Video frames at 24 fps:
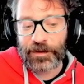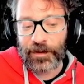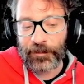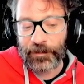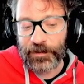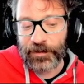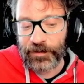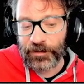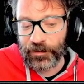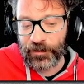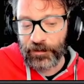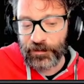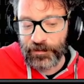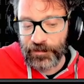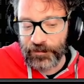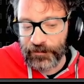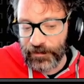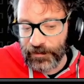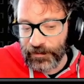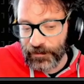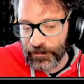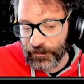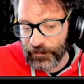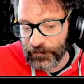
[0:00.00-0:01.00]
Coming closer,
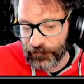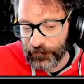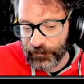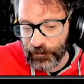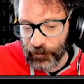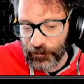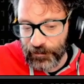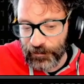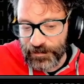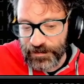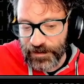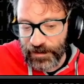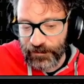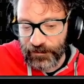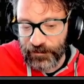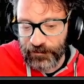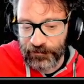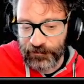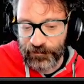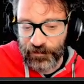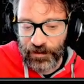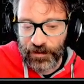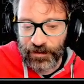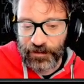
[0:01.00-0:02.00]
the flow
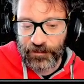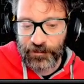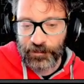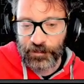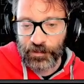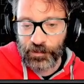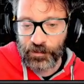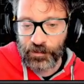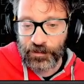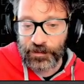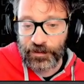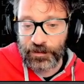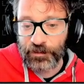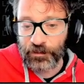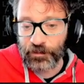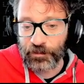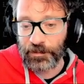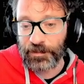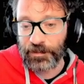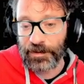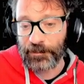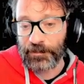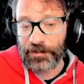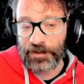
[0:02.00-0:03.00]
intensifies, pooling into a
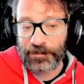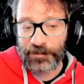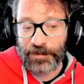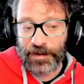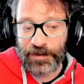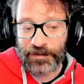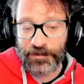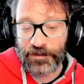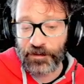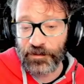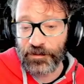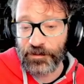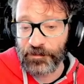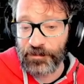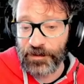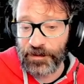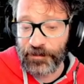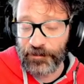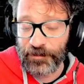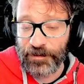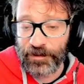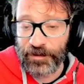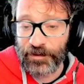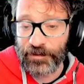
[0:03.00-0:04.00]
bubbling mass. Oh,
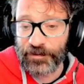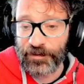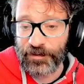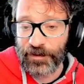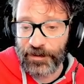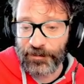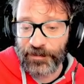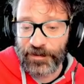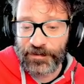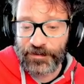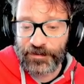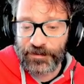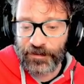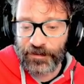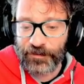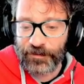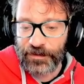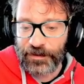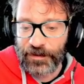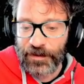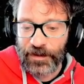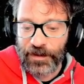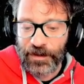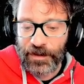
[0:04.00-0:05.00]
there we go. Nightmare
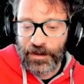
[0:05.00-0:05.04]
slurry.